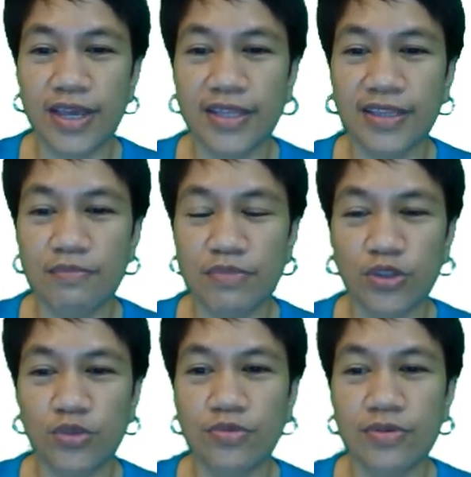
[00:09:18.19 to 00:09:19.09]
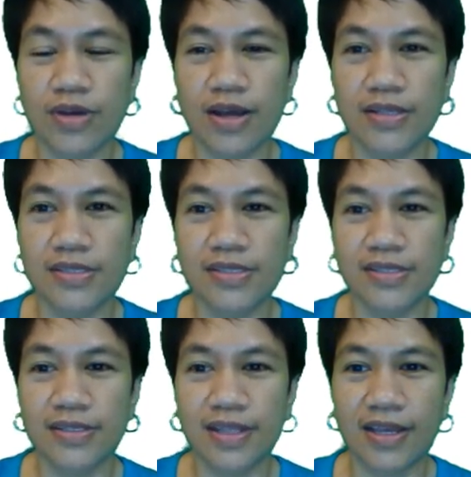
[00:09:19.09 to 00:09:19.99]
And number 2,
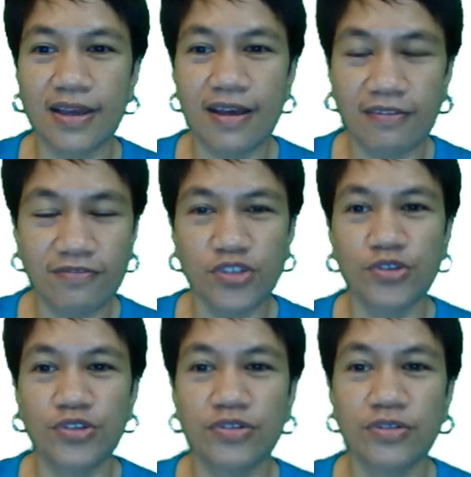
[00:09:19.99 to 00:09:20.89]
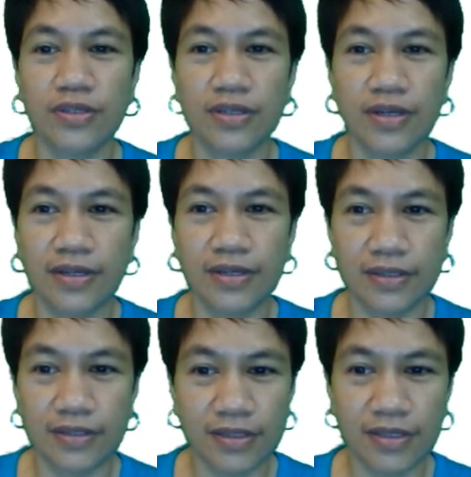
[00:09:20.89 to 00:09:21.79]
answer like I've shown you
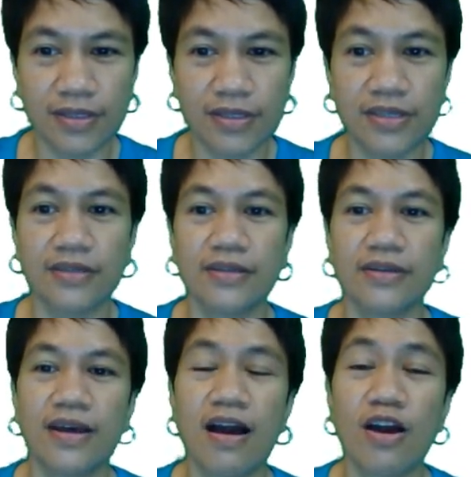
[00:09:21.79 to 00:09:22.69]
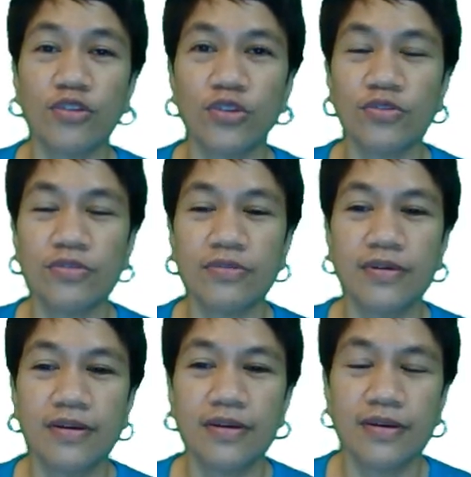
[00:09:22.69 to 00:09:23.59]
here, how to
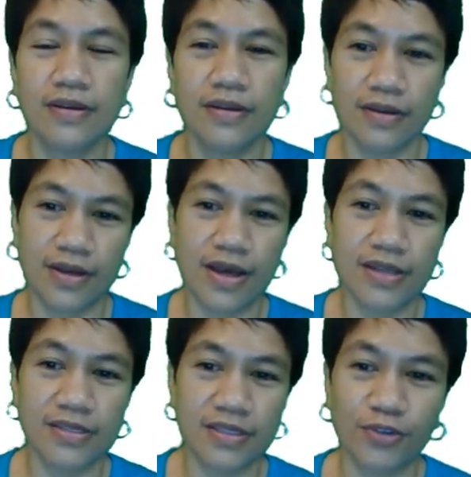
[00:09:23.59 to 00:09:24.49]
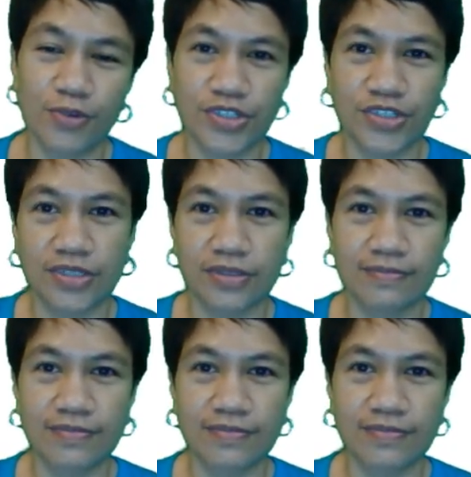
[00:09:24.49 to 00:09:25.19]
answer the question.